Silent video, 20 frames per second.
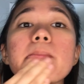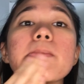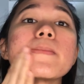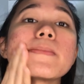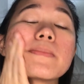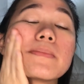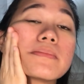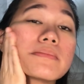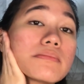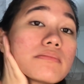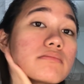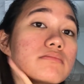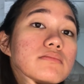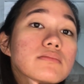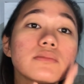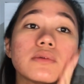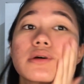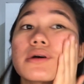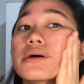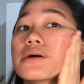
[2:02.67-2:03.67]
into my skin
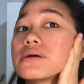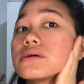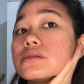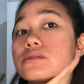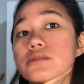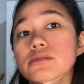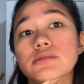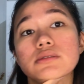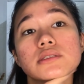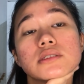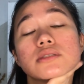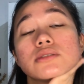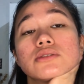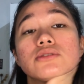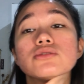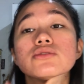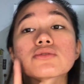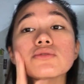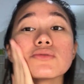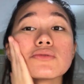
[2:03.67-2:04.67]
better,
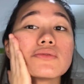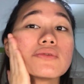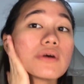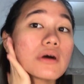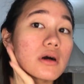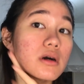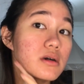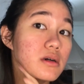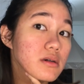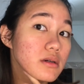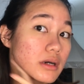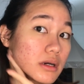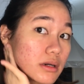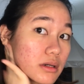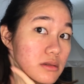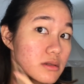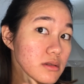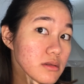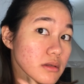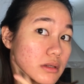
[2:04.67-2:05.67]
smoother, and
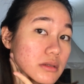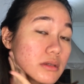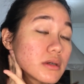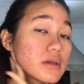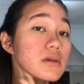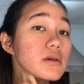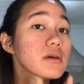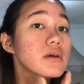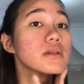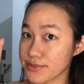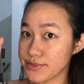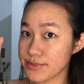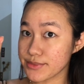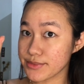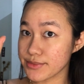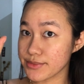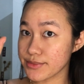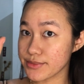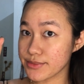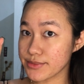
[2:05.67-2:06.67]
faster.
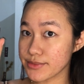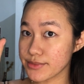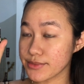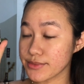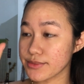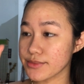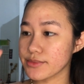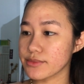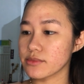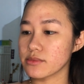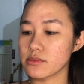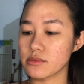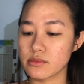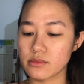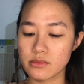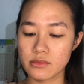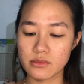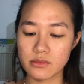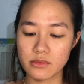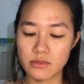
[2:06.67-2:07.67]
Since I'm
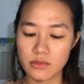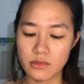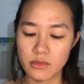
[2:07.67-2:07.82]
going to be